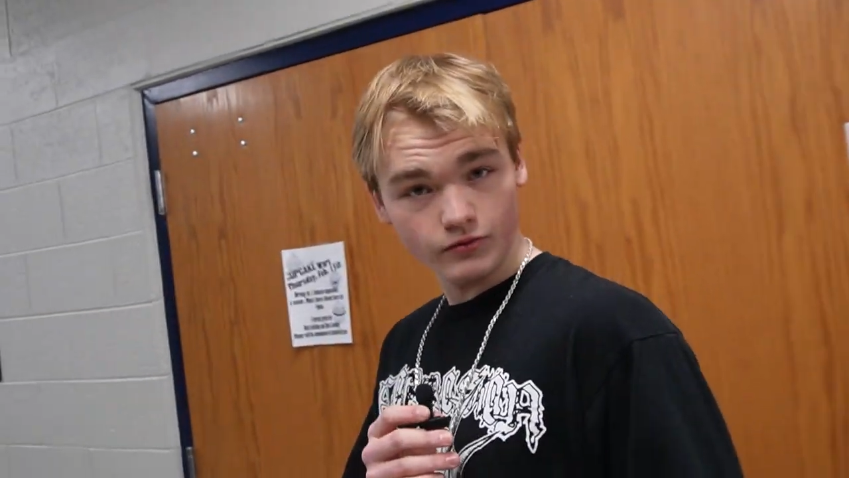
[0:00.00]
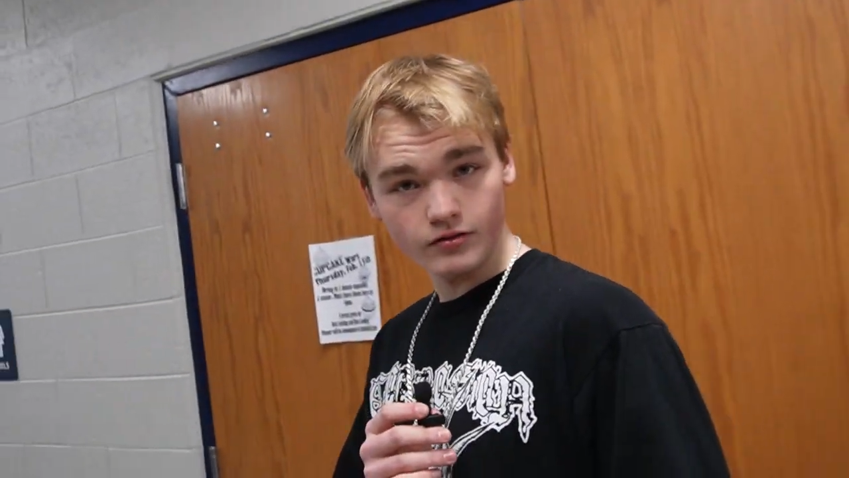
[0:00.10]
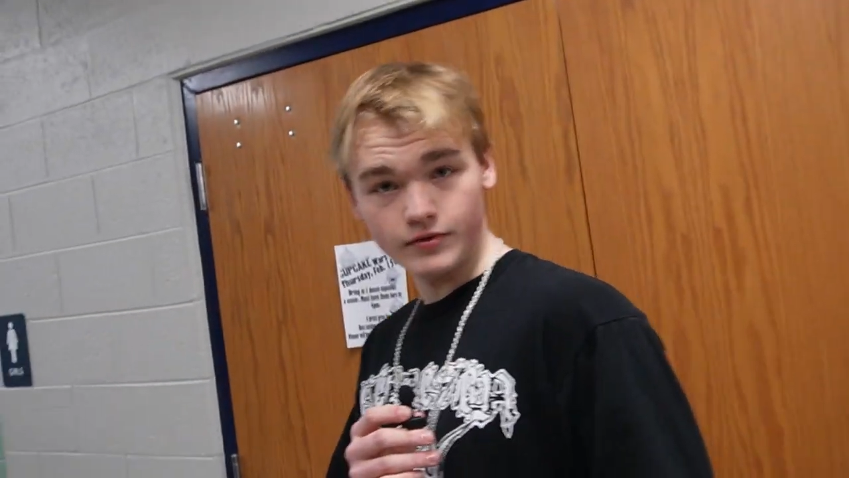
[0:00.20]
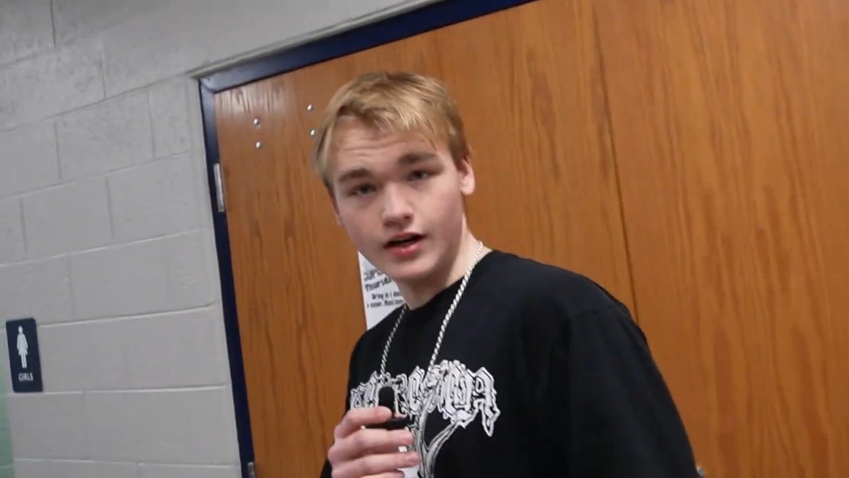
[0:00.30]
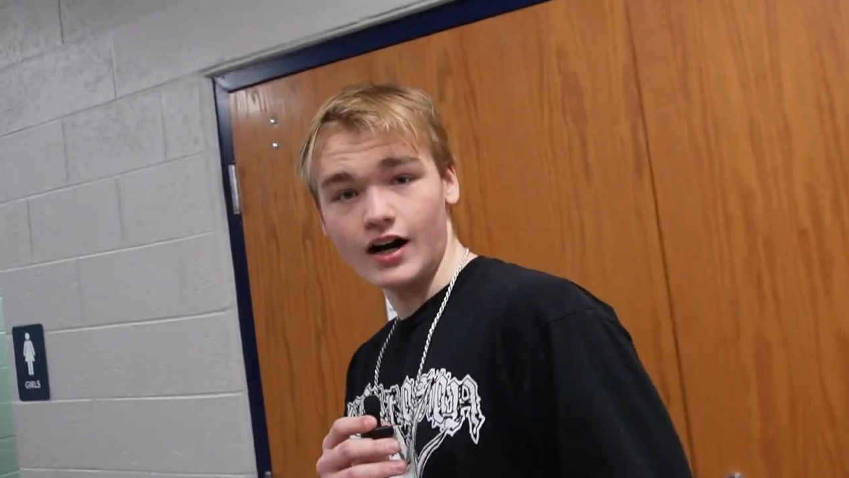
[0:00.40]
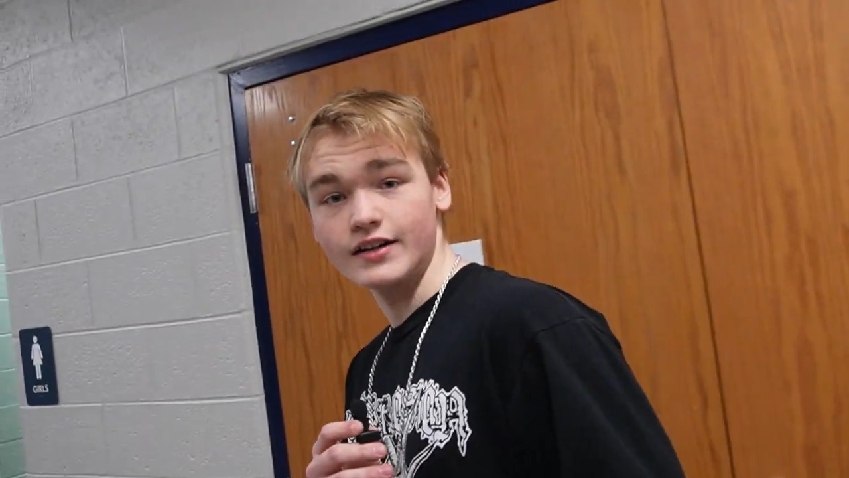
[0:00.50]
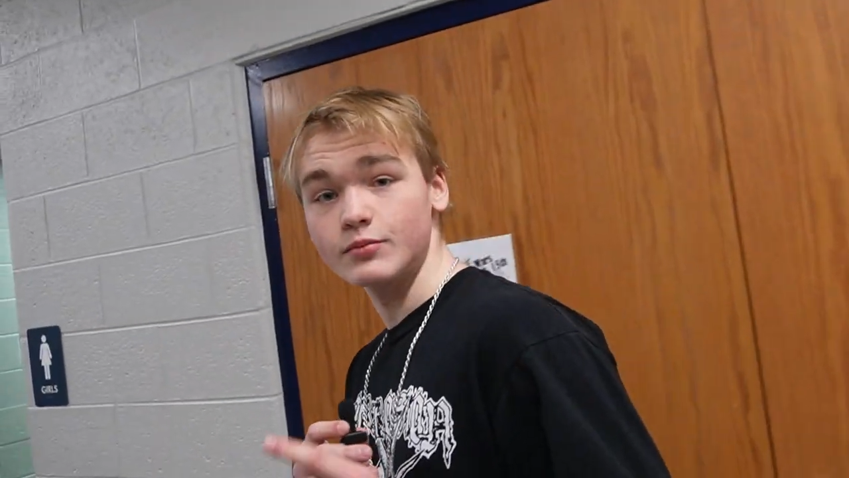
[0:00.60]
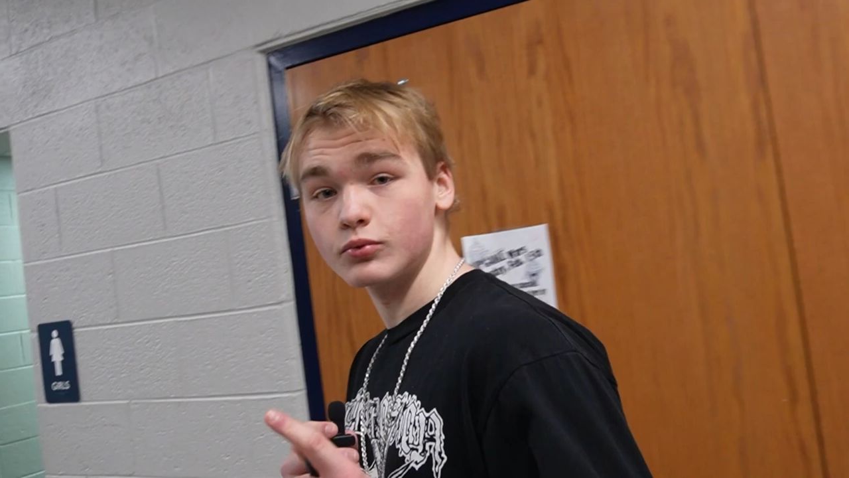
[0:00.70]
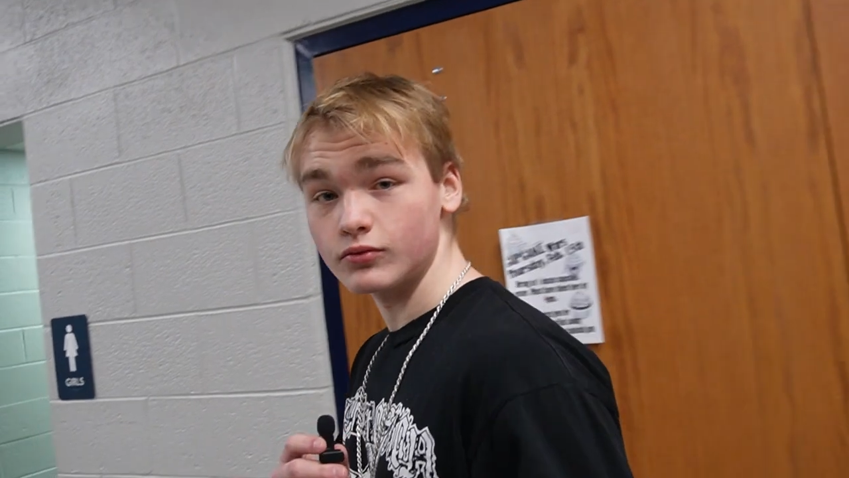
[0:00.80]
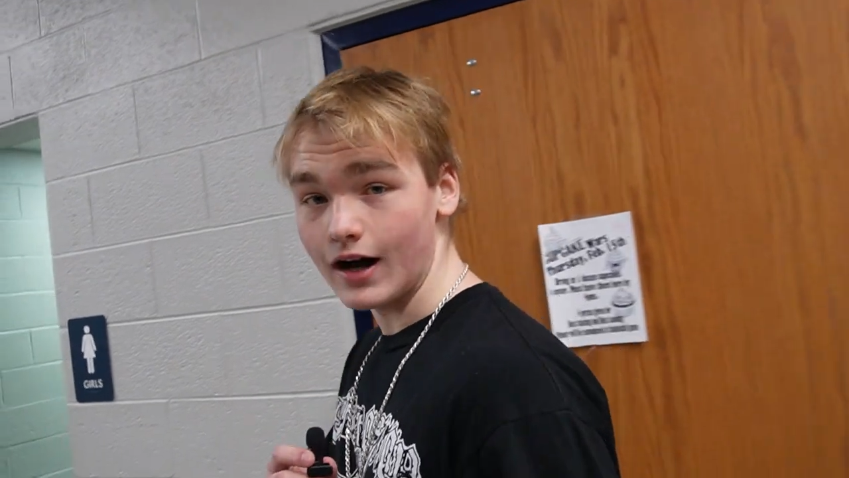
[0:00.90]
Woodman on his
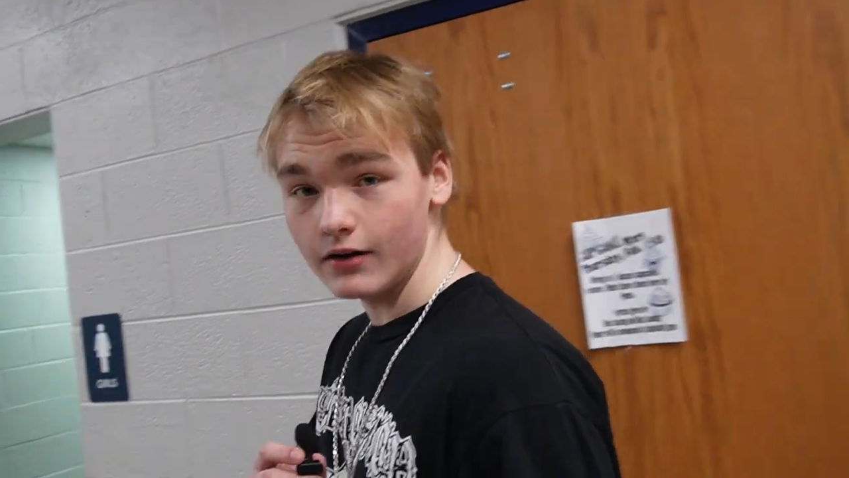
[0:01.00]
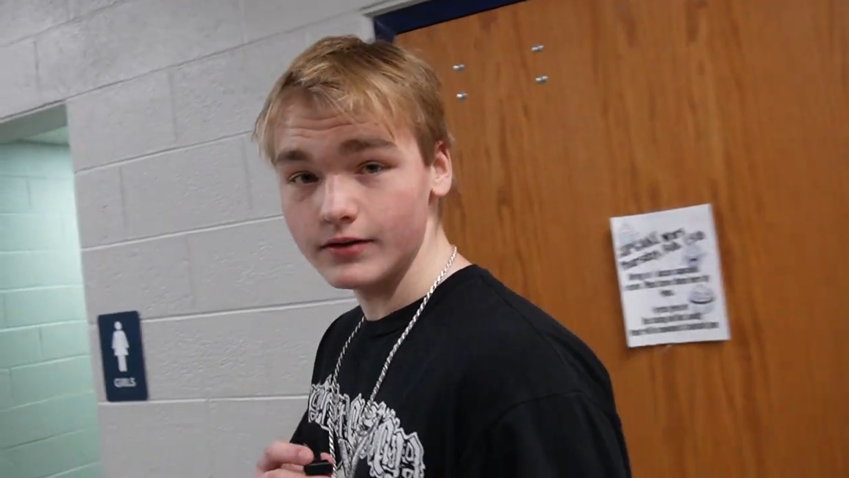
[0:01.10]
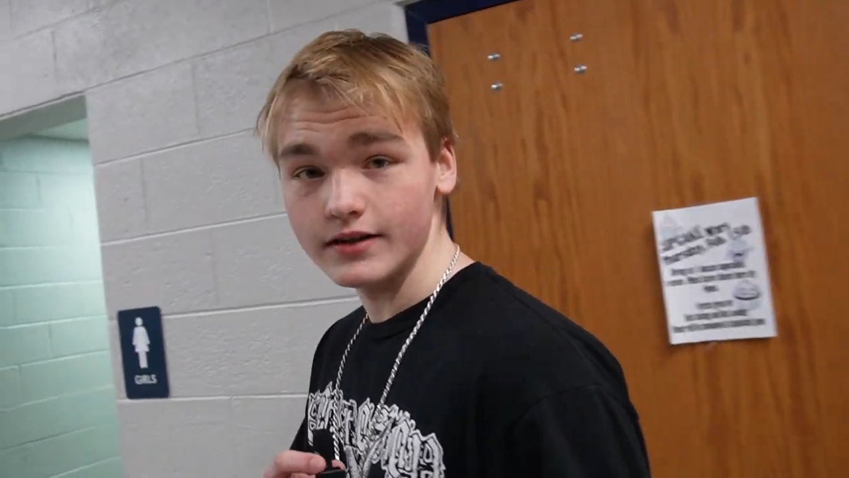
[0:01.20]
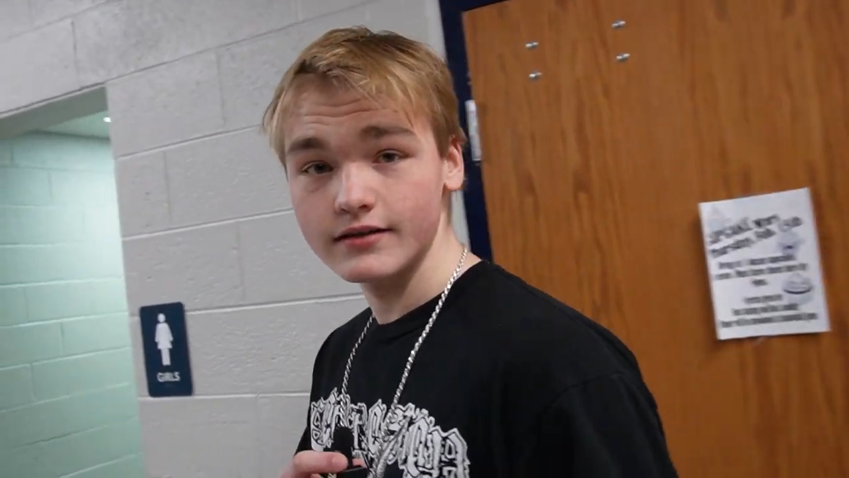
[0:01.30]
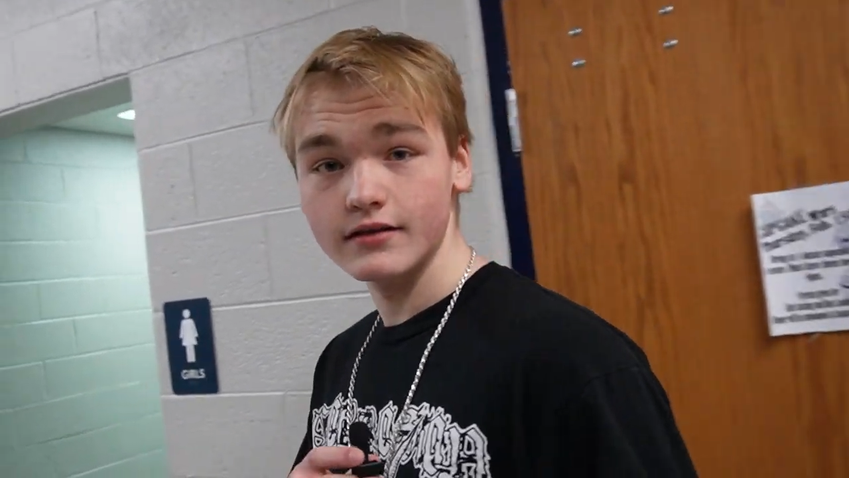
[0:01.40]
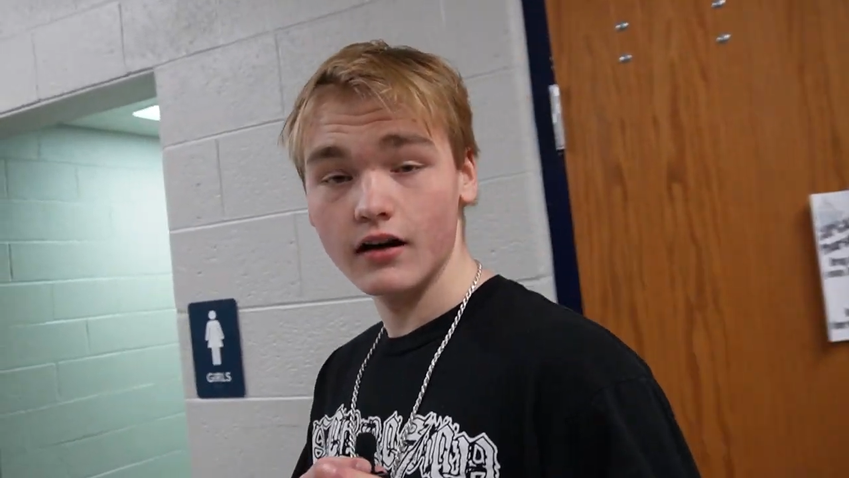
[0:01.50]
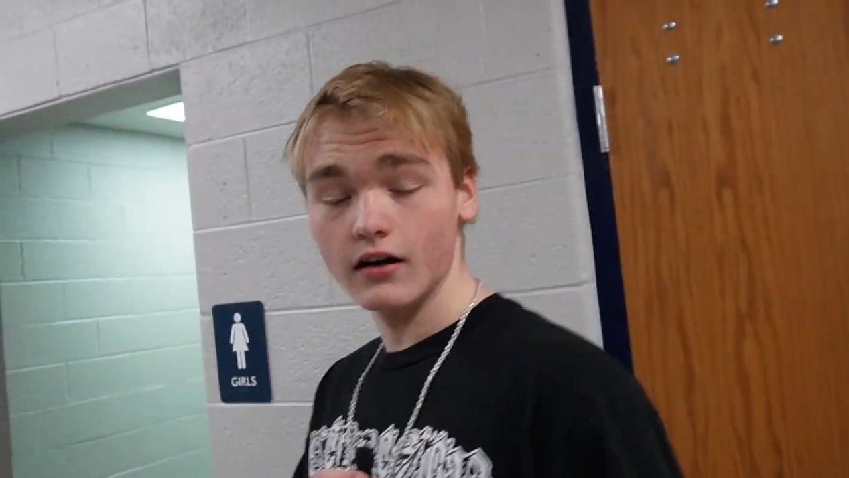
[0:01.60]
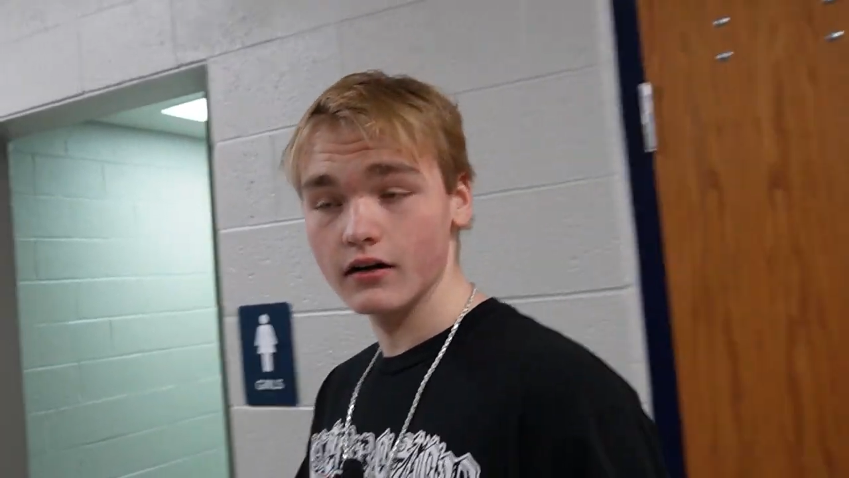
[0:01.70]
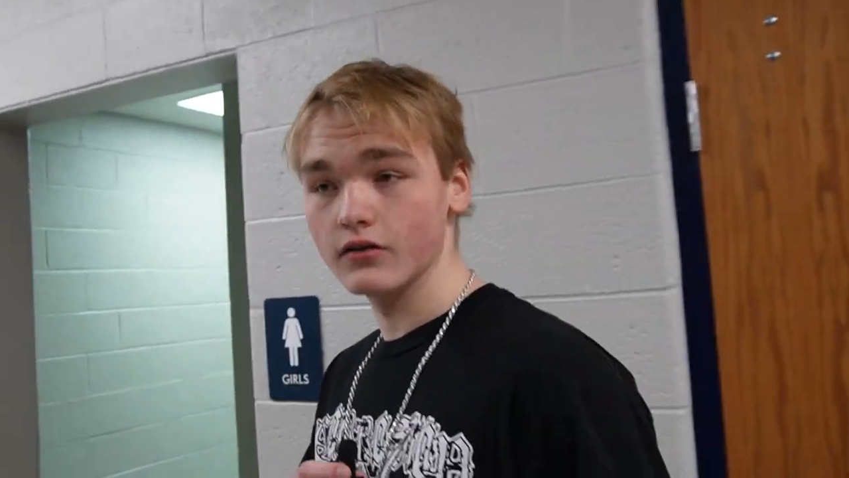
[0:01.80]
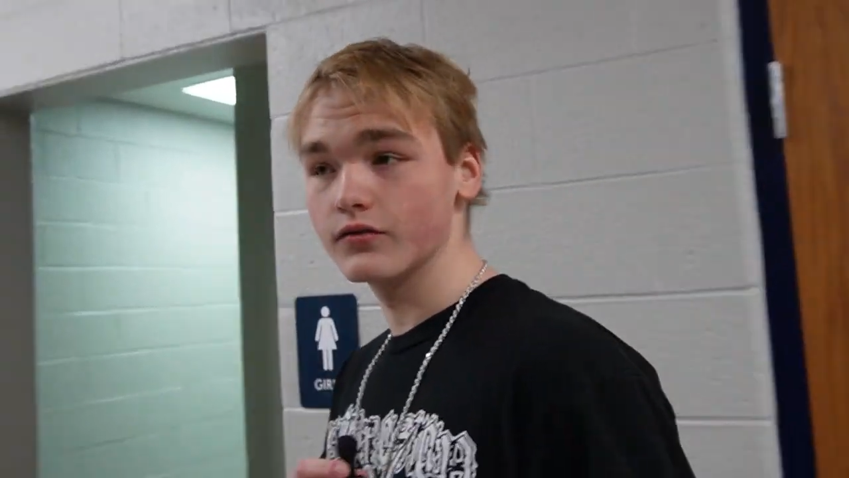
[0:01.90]
prowess
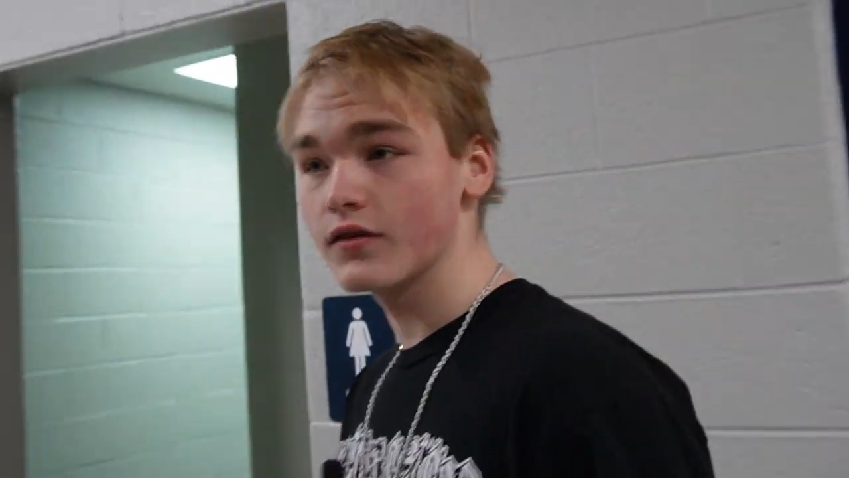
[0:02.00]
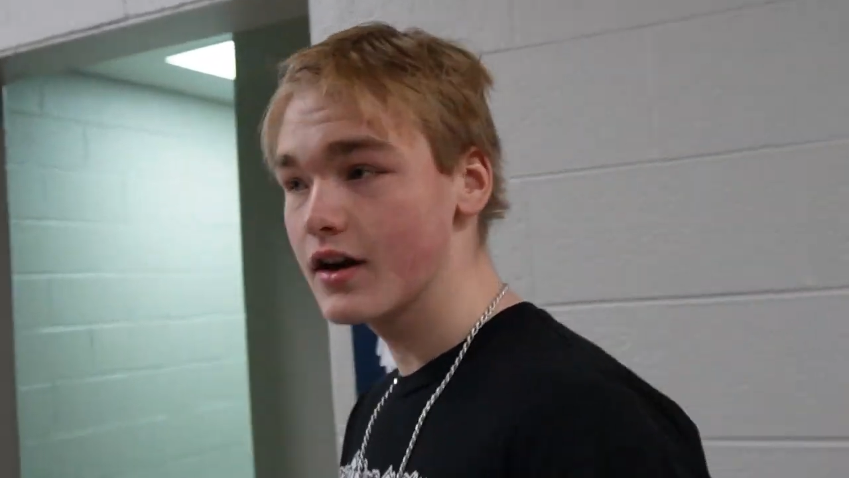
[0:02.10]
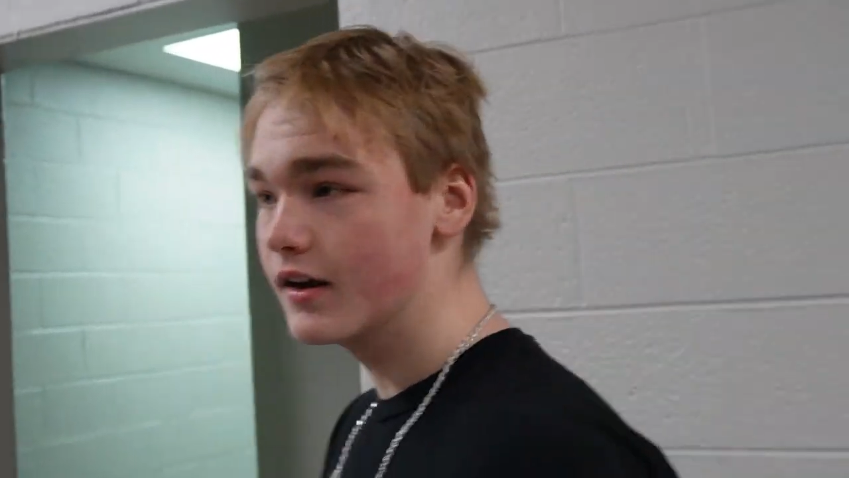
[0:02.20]
of